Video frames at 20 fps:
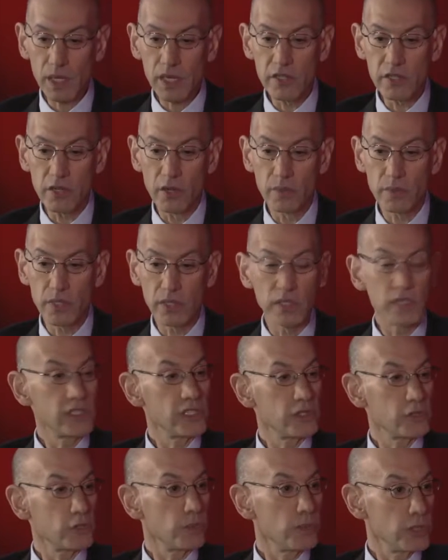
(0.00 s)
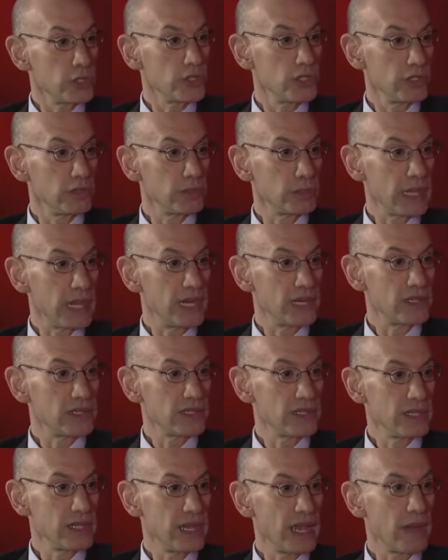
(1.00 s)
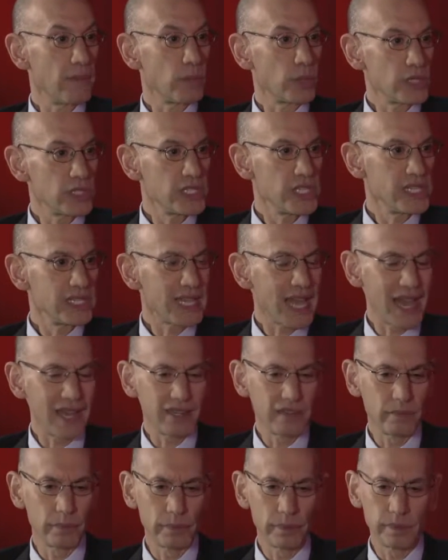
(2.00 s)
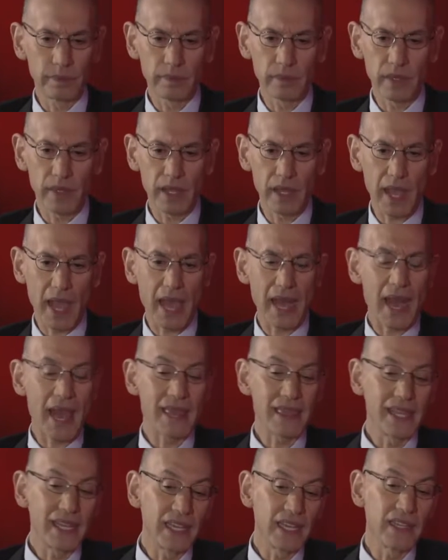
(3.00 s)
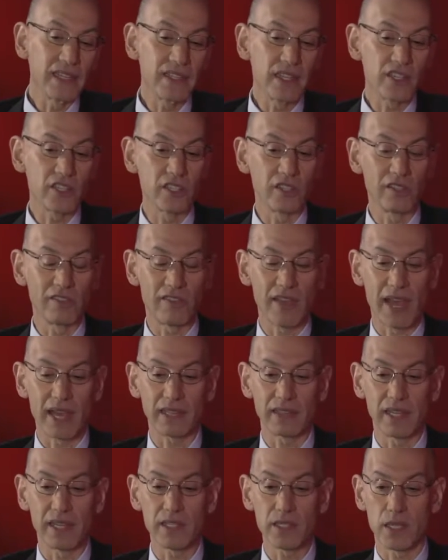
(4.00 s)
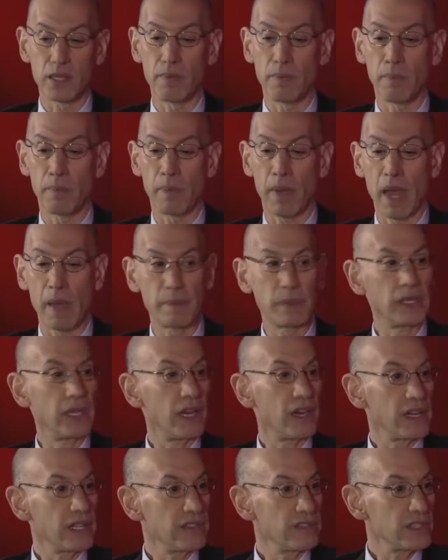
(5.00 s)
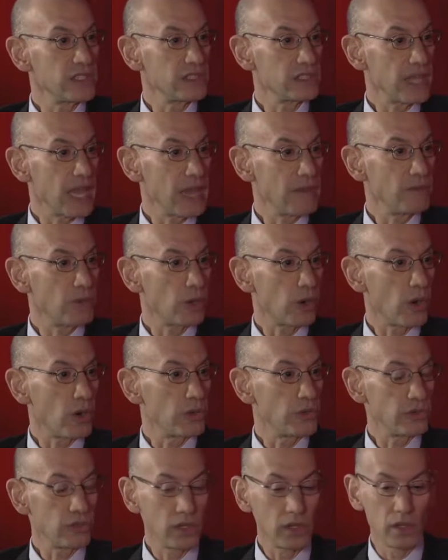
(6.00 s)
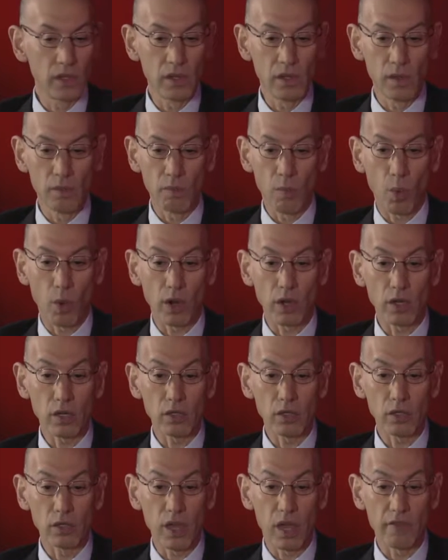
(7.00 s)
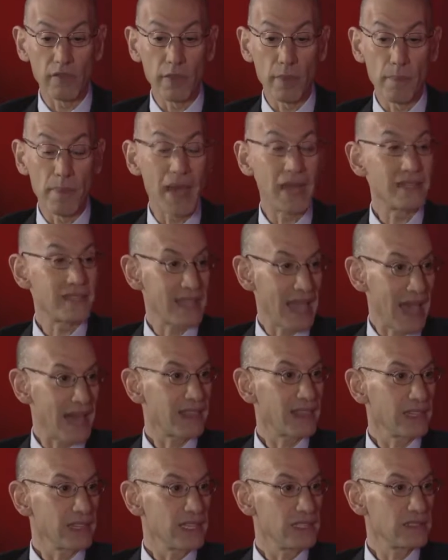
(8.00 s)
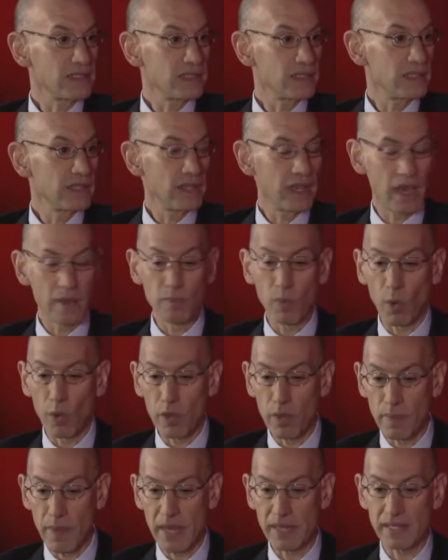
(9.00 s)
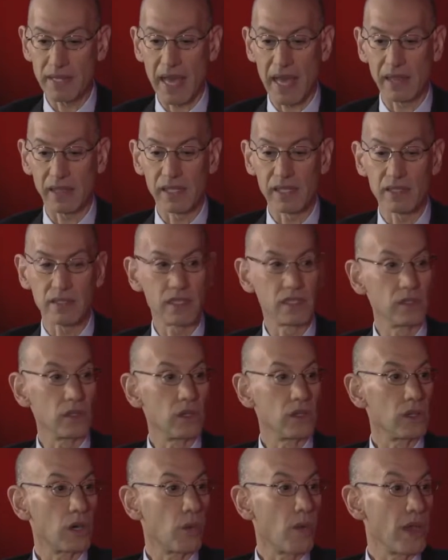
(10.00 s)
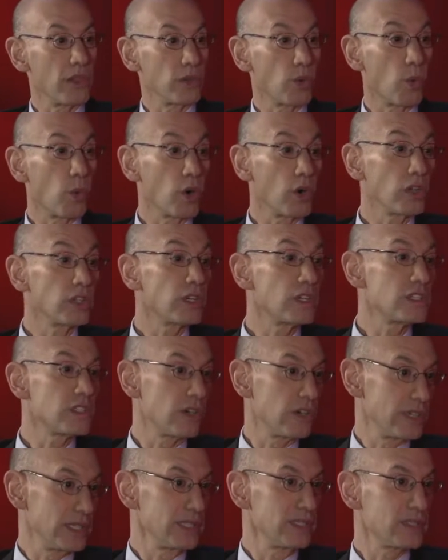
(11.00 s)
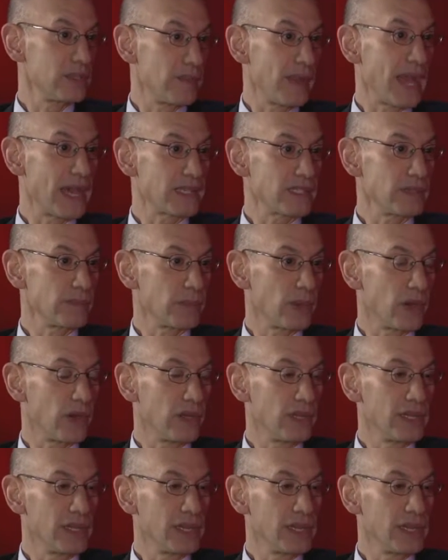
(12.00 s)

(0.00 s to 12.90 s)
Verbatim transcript: in terms of the distribution of players. And we're seeing that, and I think in addition, the fact that as the popularity of this game grows, more of the best athletes and more of the best athletes the, around the world are turning to basketball.